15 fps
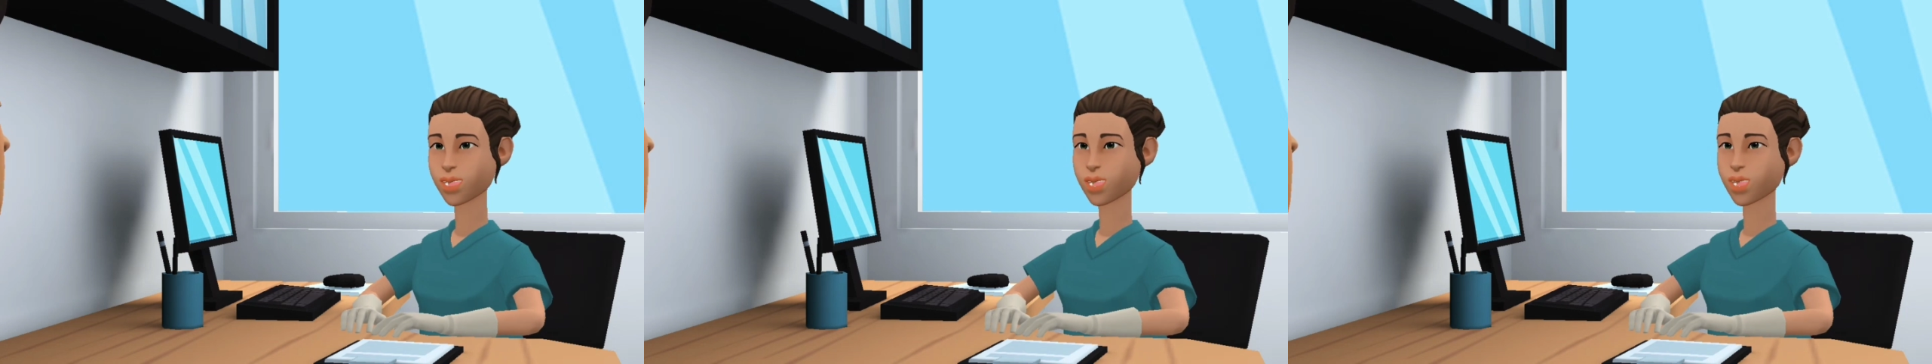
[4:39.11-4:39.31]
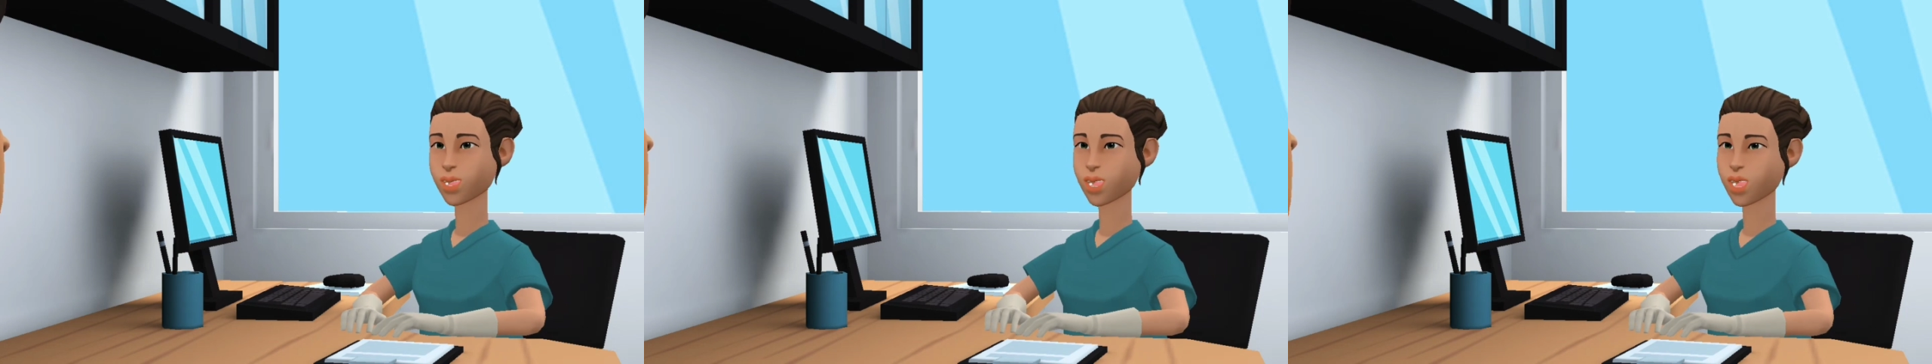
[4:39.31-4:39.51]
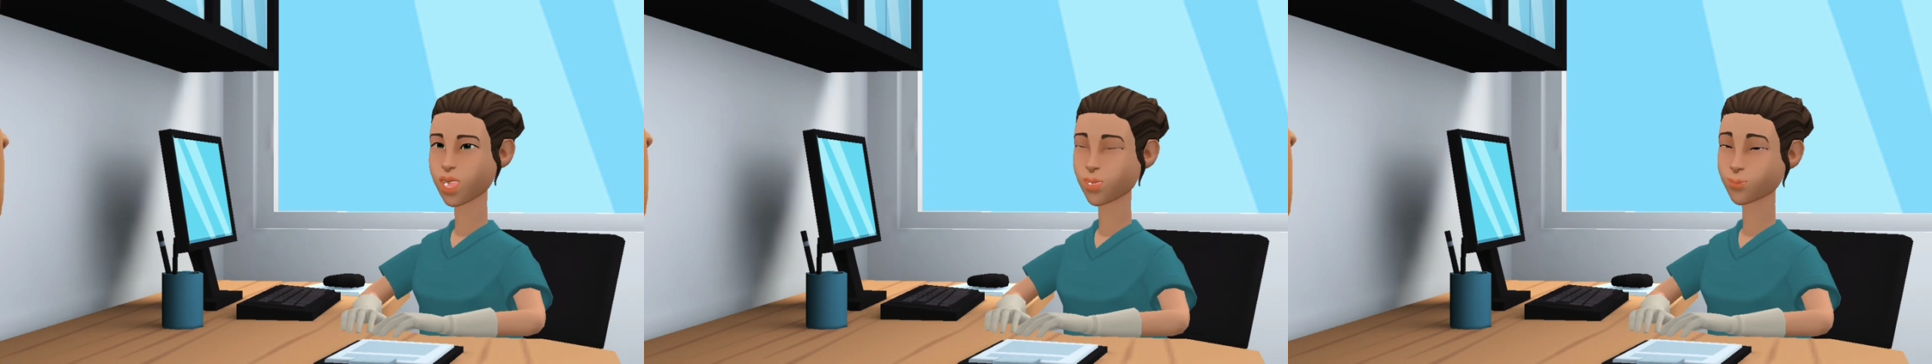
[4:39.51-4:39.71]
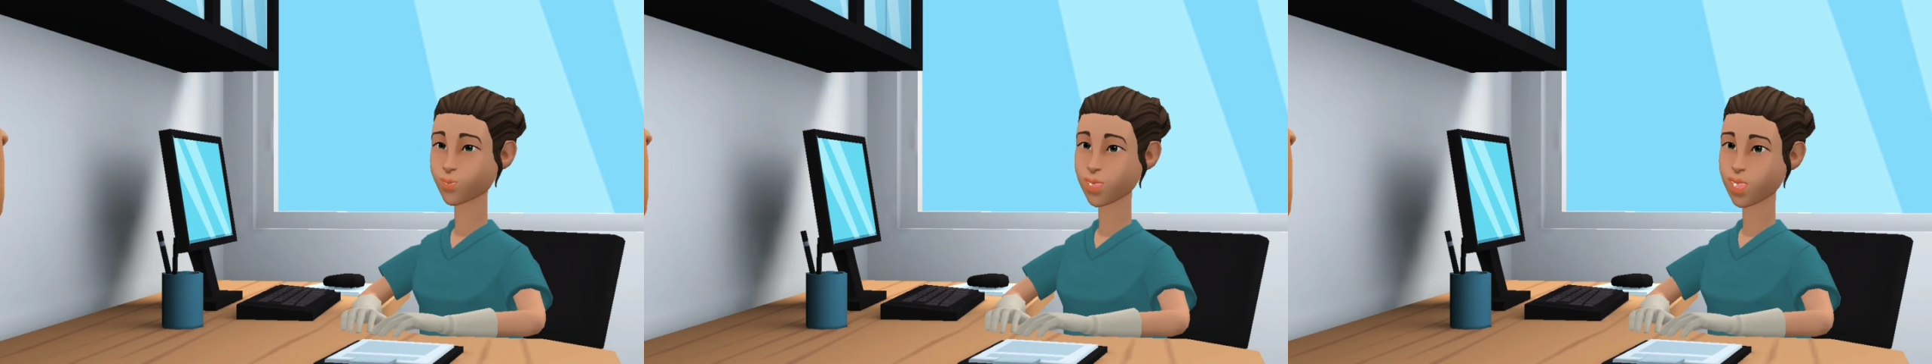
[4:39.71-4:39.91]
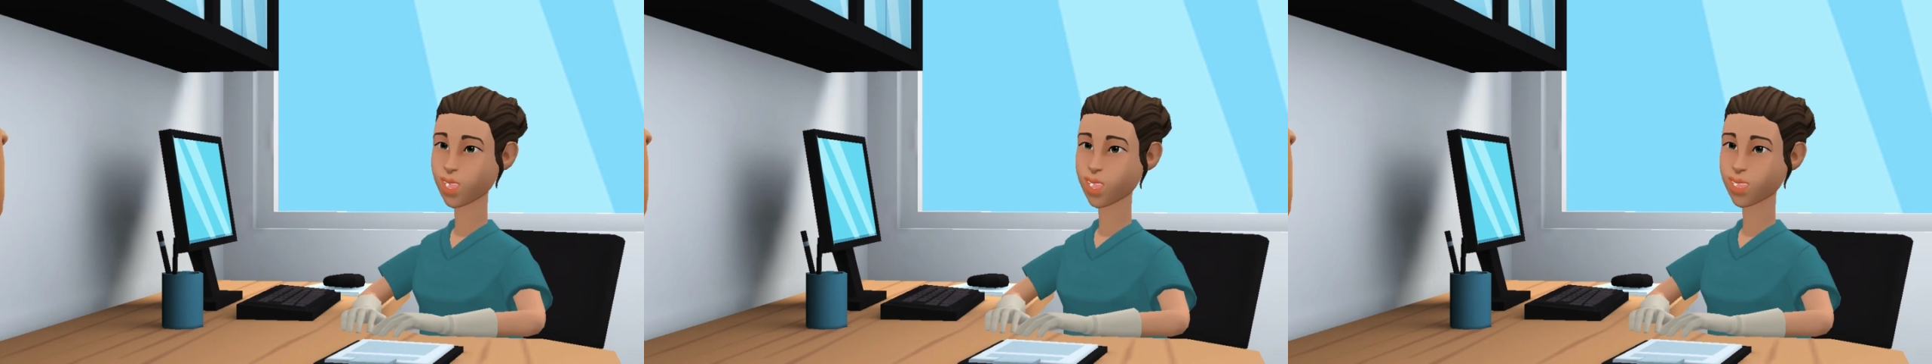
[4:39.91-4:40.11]
able to make
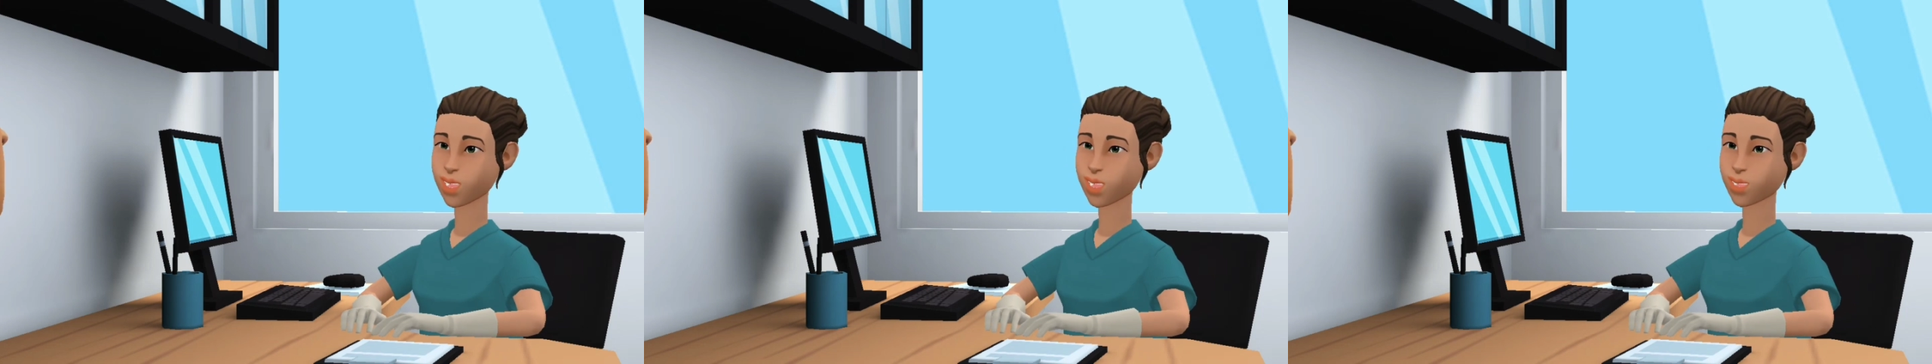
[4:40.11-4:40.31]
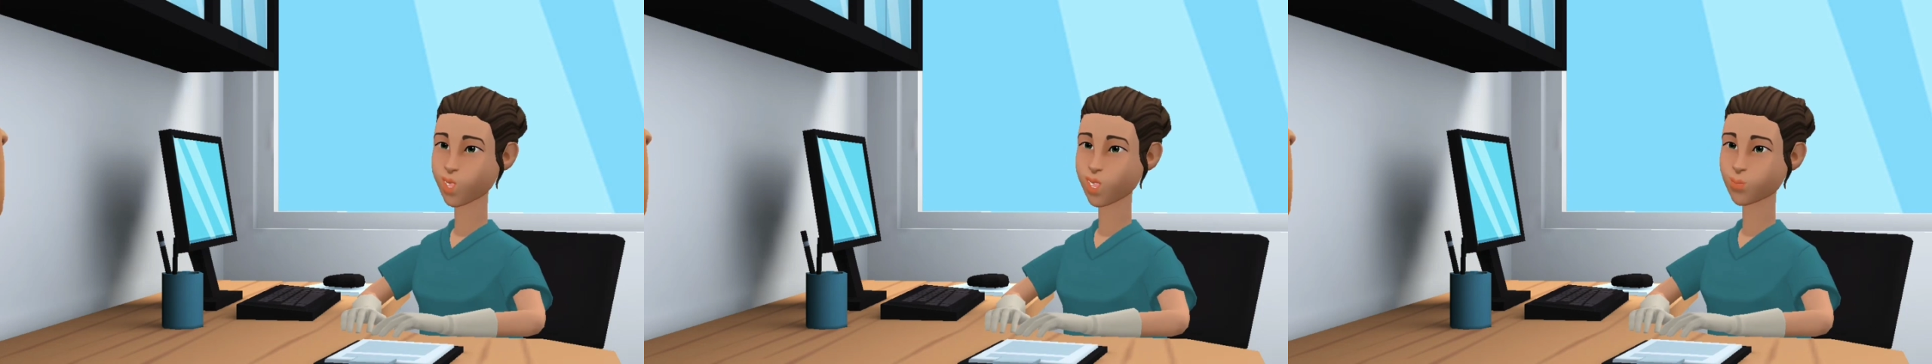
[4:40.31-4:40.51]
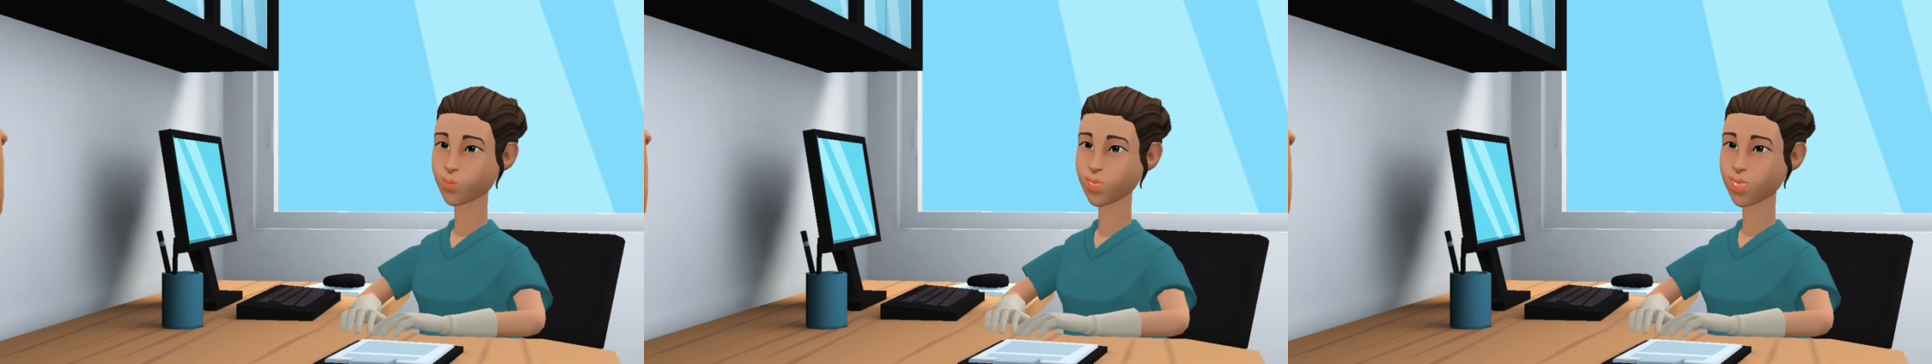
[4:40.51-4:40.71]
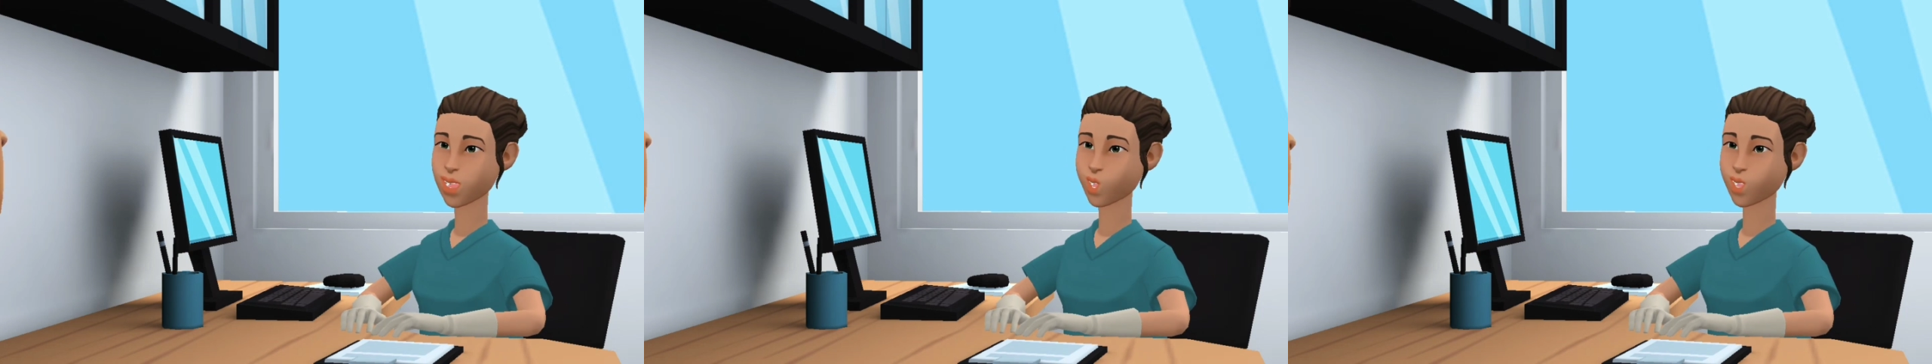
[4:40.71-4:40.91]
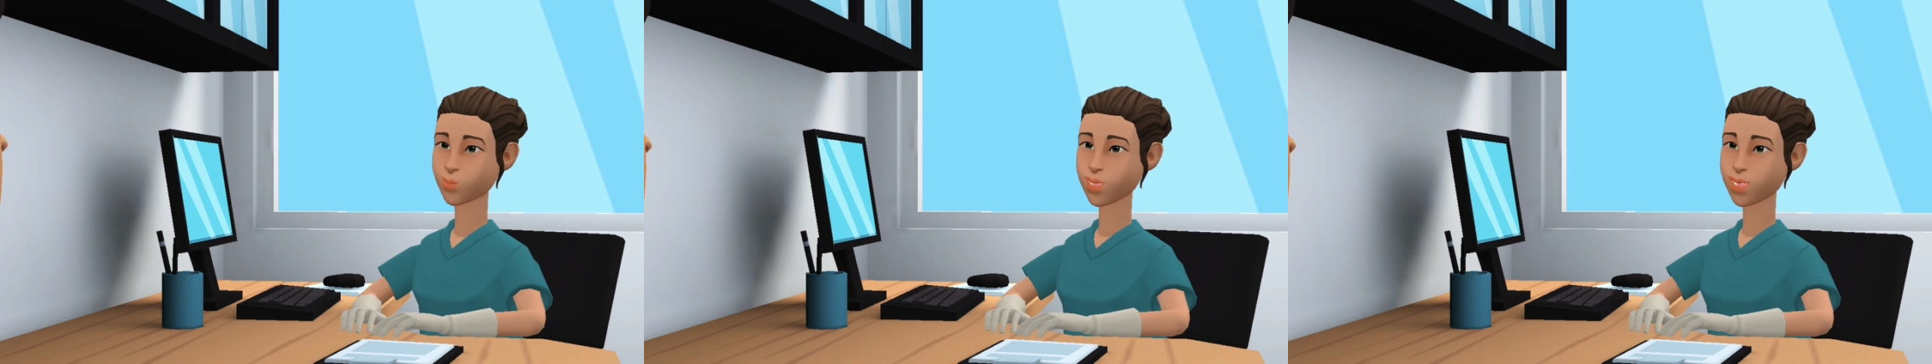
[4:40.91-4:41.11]
a complete
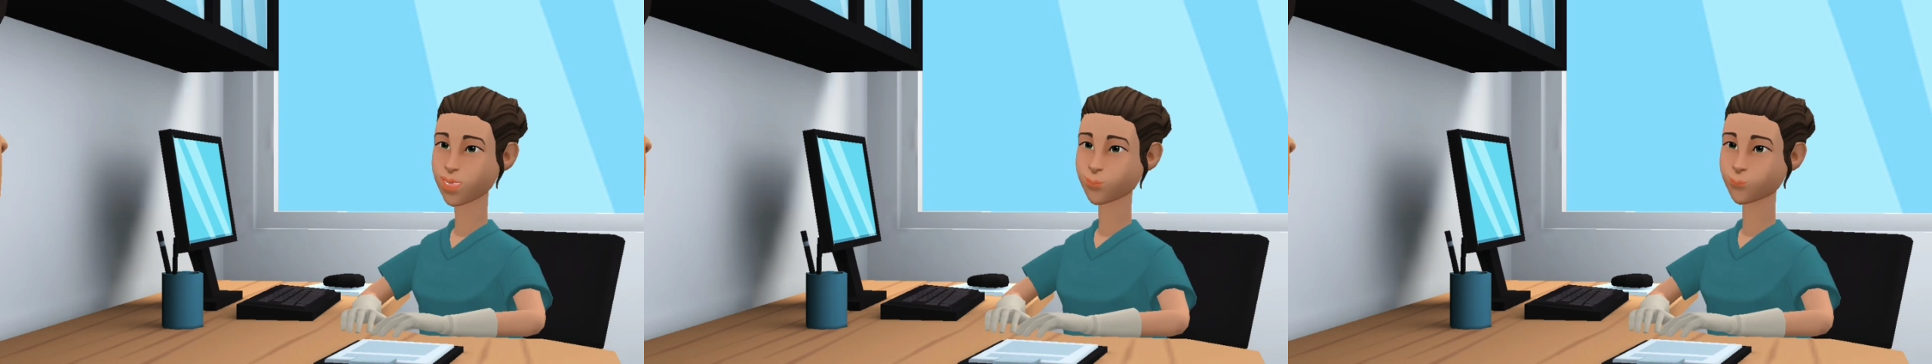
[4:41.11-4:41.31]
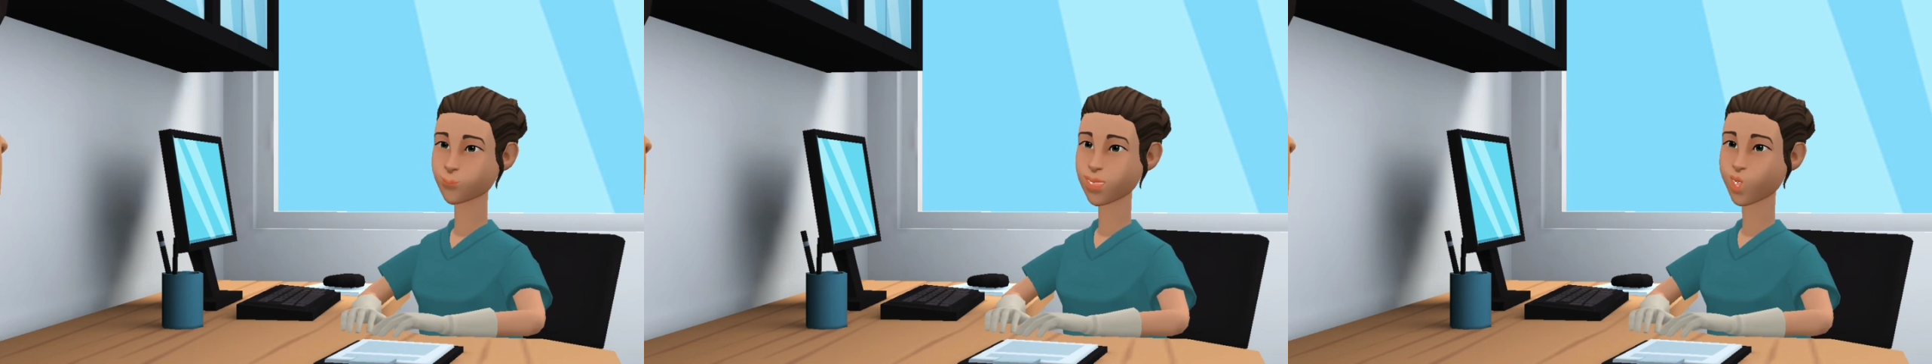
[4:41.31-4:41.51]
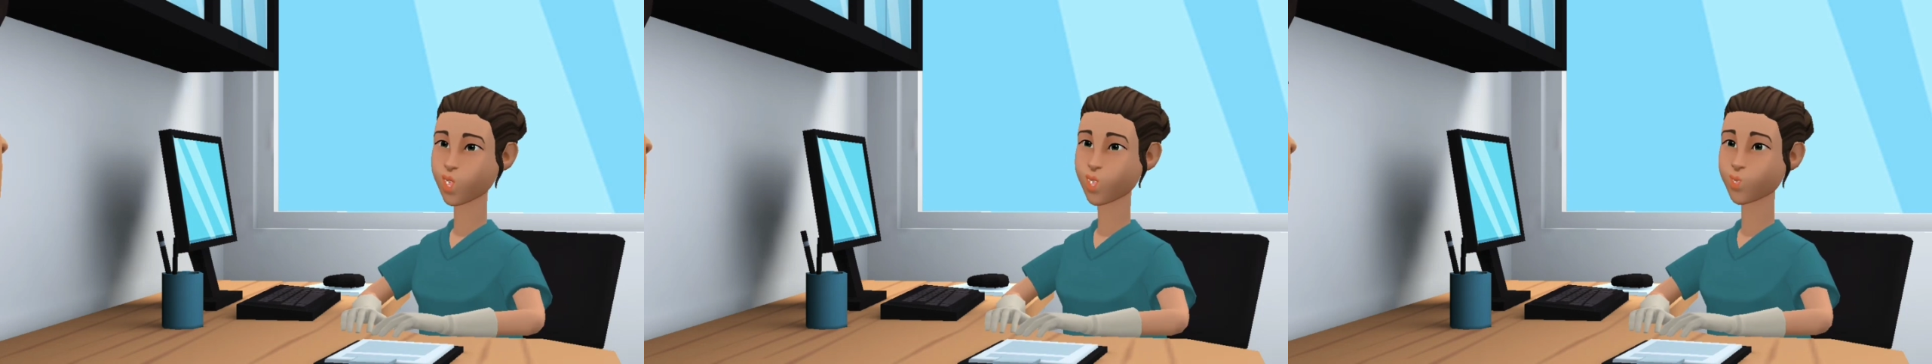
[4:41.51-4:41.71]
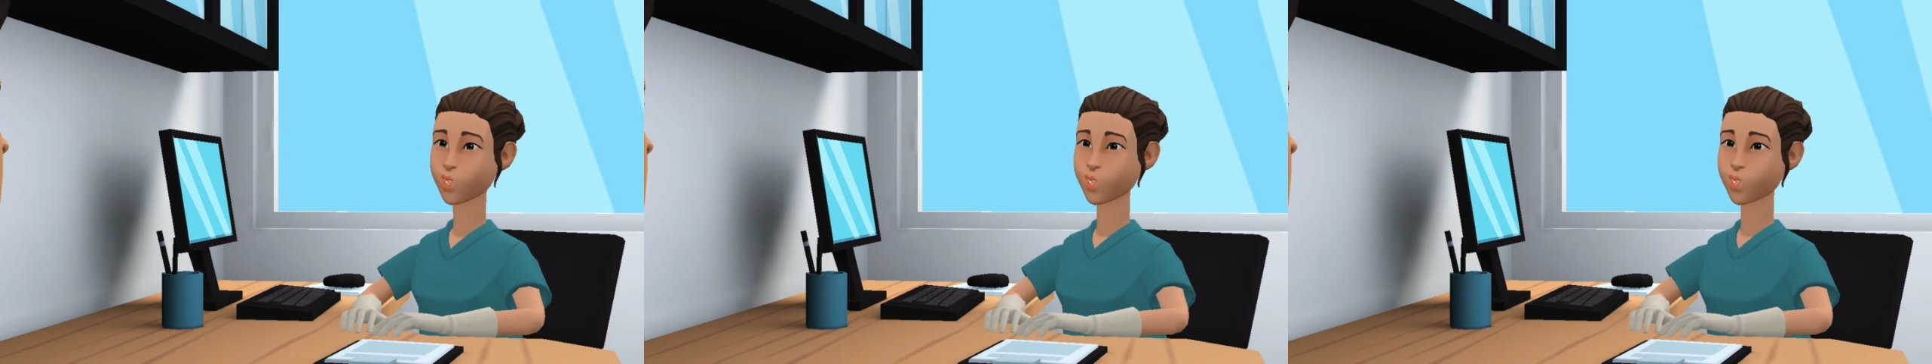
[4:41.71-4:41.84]
recovery if you adhere to these